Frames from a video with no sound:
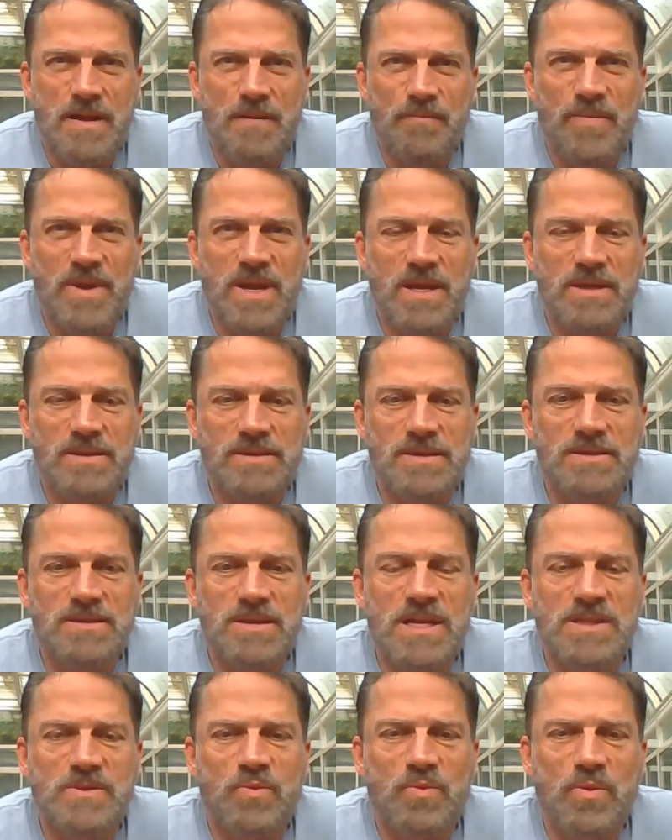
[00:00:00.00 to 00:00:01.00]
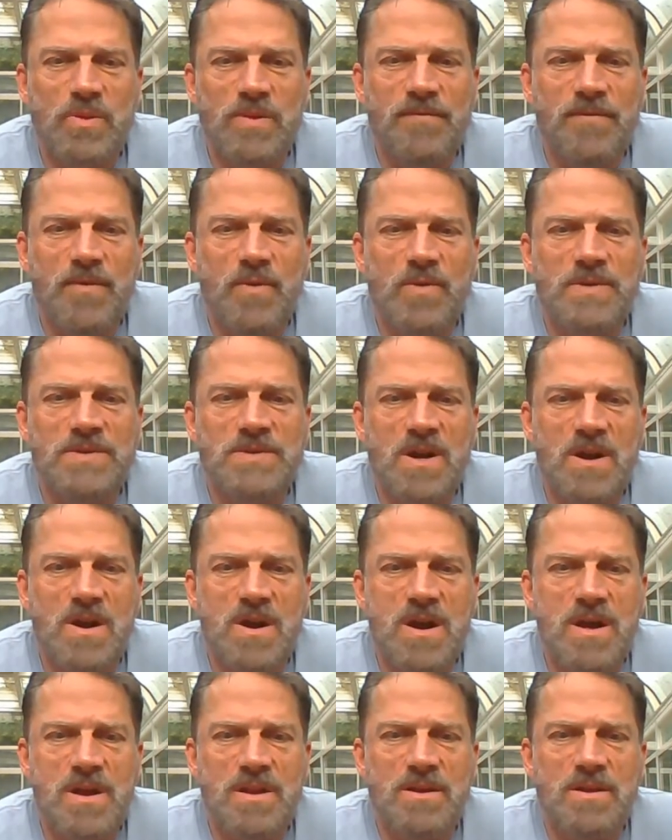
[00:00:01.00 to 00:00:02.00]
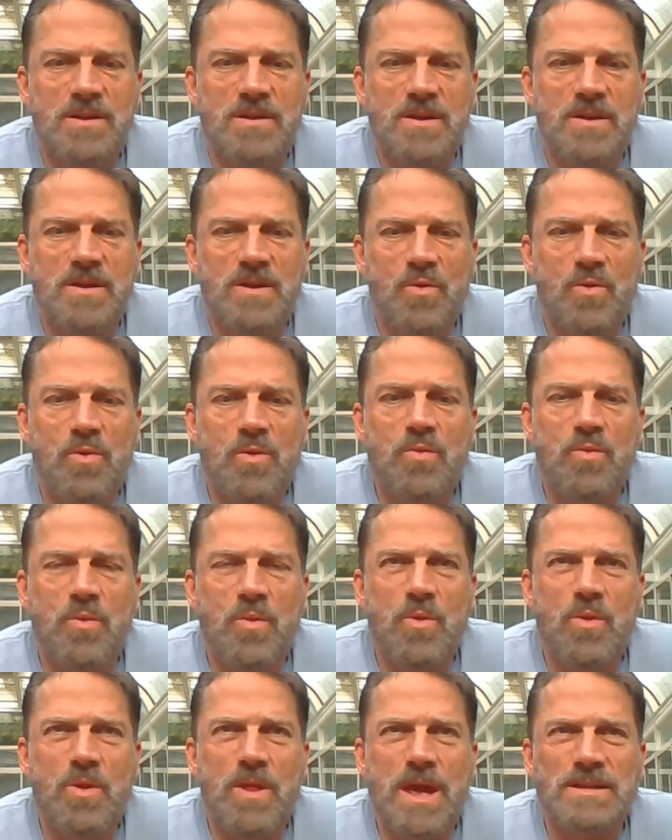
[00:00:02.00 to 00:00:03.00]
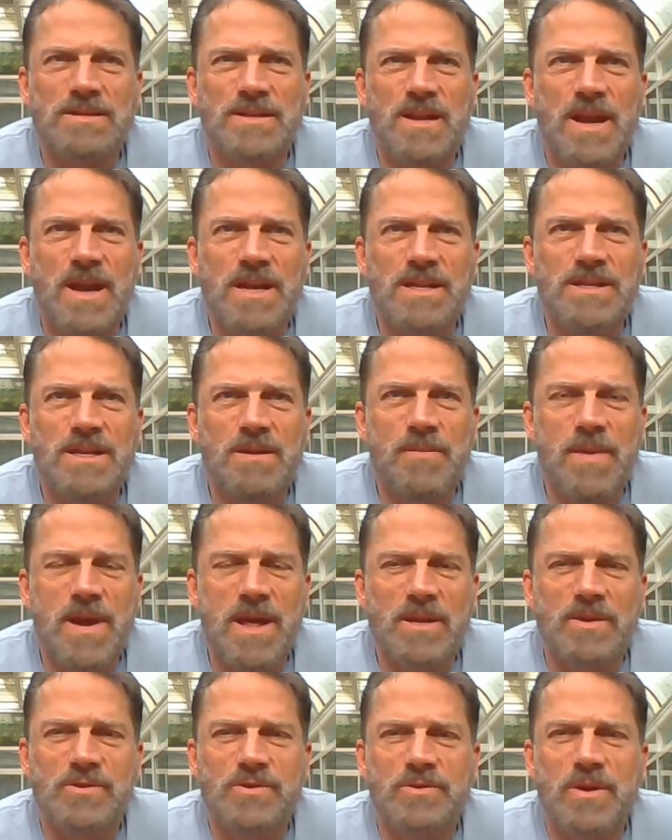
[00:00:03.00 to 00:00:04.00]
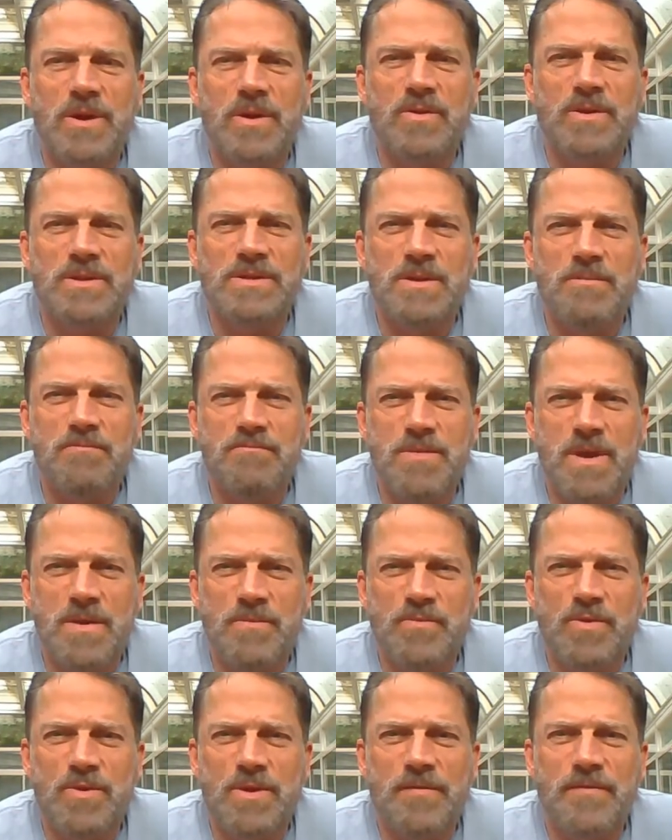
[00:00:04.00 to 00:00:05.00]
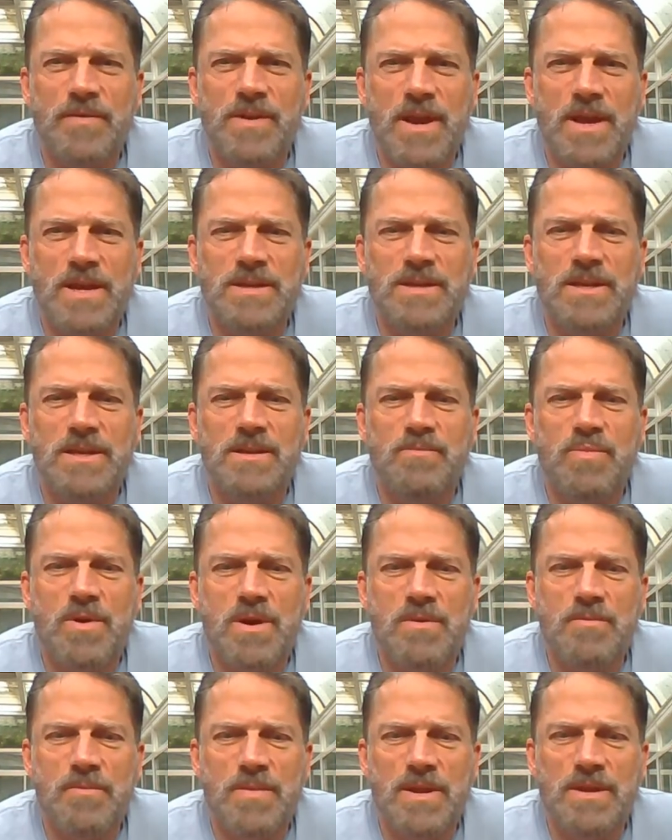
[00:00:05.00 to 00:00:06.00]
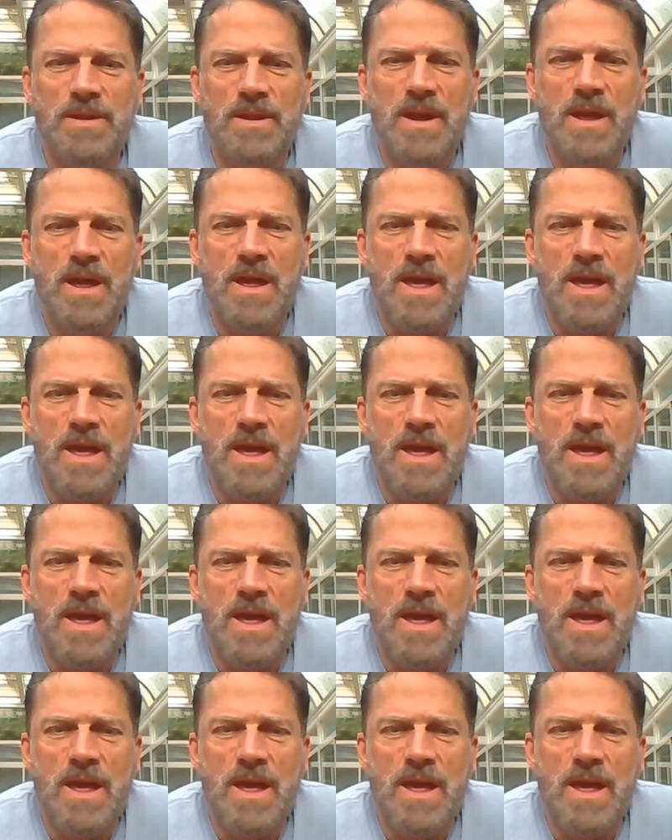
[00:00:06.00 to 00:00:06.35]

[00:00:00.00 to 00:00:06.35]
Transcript: because this class will really focus on your role as an IT manager or as a member of an IT department